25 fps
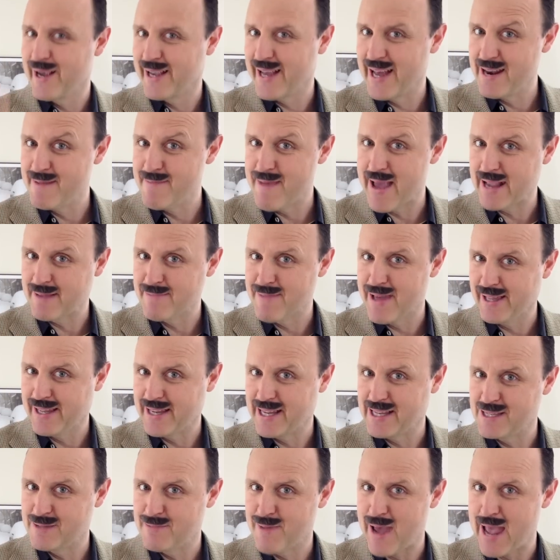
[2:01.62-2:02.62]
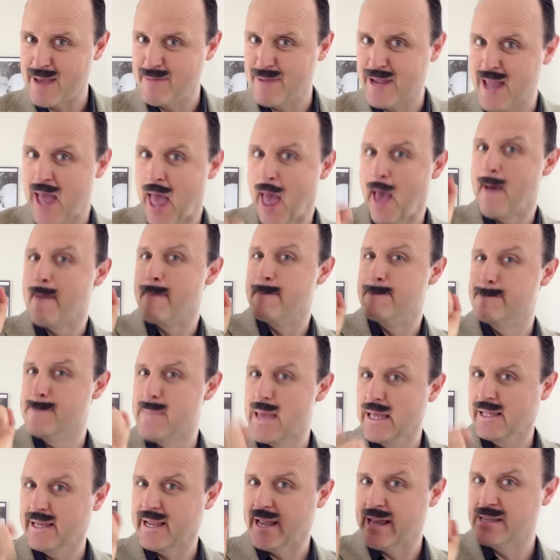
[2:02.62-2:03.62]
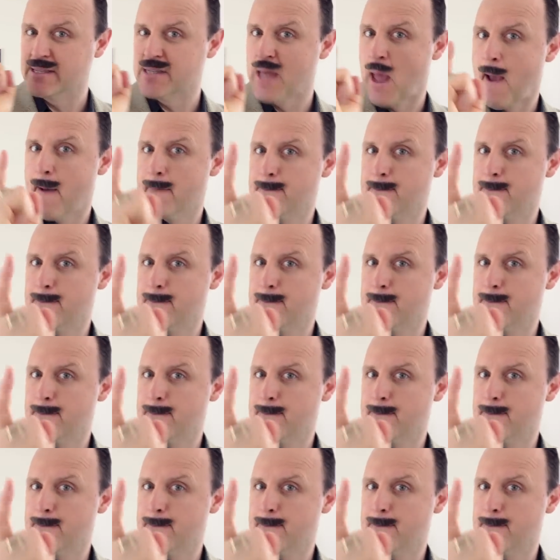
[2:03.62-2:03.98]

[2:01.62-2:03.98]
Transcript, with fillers: are going to make millions, baby. Millions.